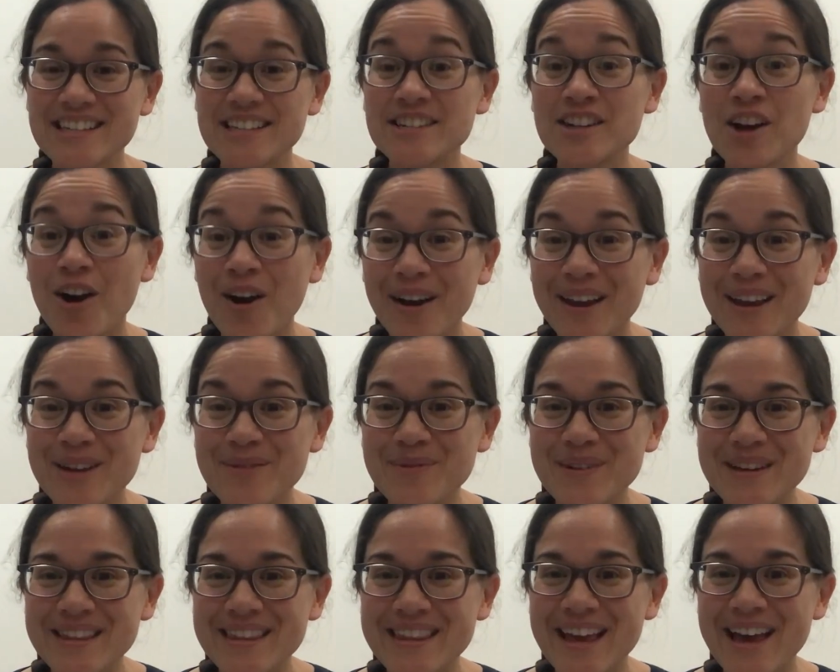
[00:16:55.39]
talking
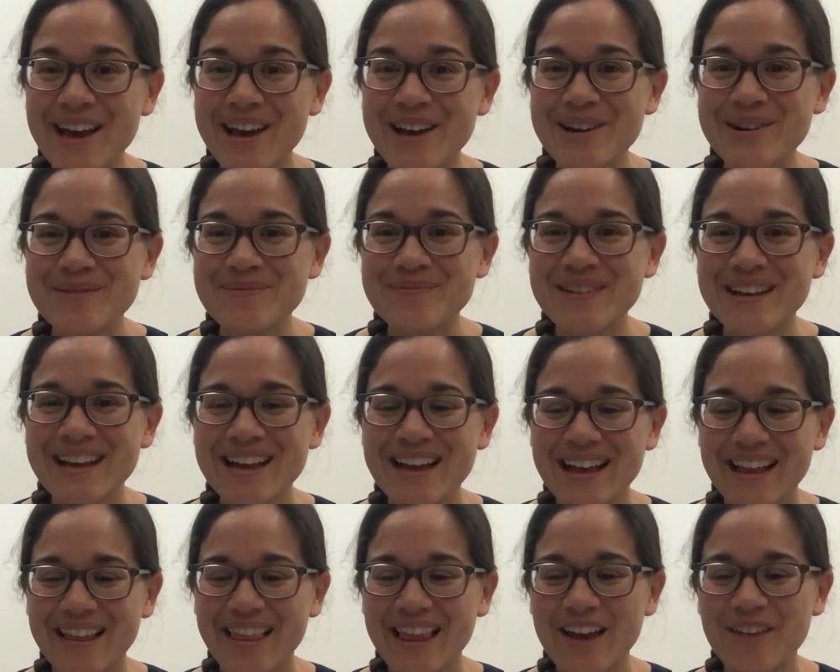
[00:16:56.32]
with them,
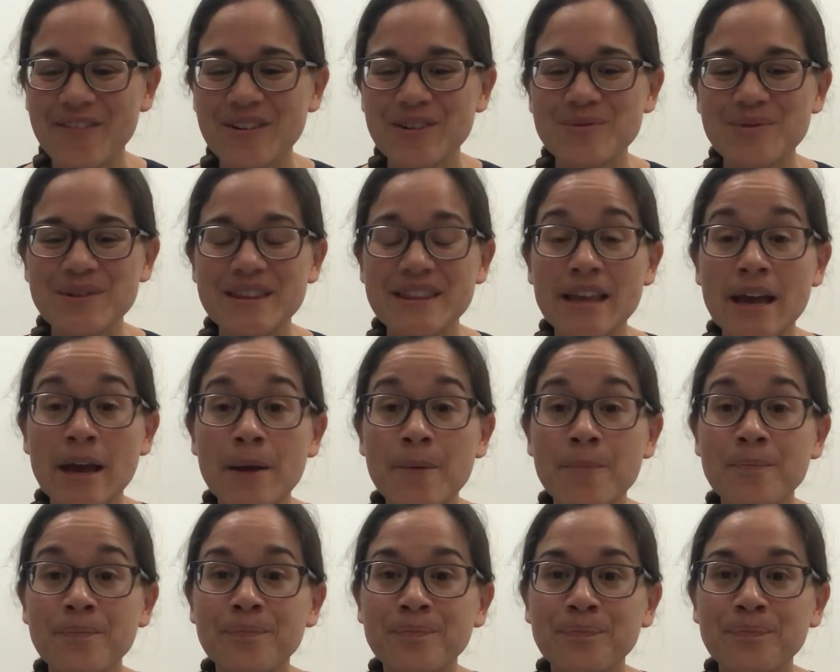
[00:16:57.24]
laughing with them,